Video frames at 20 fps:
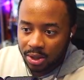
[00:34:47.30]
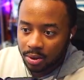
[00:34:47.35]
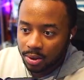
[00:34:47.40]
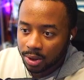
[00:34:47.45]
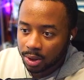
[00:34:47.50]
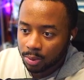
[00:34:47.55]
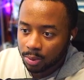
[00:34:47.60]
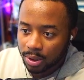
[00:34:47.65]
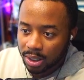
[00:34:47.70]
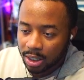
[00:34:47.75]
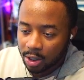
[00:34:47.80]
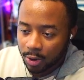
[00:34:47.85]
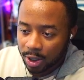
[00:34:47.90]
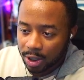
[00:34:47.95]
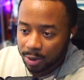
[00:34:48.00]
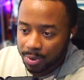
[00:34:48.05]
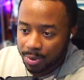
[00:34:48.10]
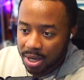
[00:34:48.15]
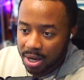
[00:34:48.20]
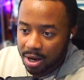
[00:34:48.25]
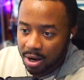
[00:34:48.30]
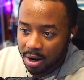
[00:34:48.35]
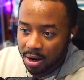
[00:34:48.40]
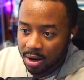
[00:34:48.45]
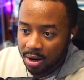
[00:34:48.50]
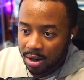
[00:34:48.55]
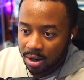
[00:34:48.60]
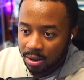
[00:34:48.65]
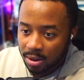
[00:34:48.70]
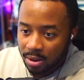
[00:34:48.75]
looks really crispy here.
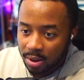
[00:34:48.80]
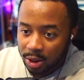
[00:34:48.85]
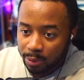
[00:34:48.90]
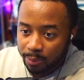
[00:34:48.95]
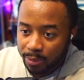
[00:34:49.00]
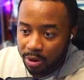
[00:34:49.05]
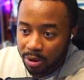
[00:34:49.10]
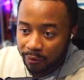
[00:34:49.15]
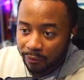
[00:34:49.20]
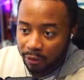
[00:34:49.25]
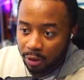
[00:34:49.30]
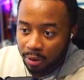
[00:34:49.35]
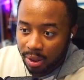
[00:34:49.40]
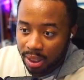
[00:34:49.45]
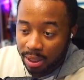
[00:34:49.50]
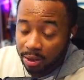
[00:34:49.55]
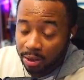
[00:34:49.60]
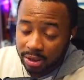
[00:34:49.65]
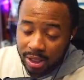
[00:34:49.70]
Looks beautiful. It looks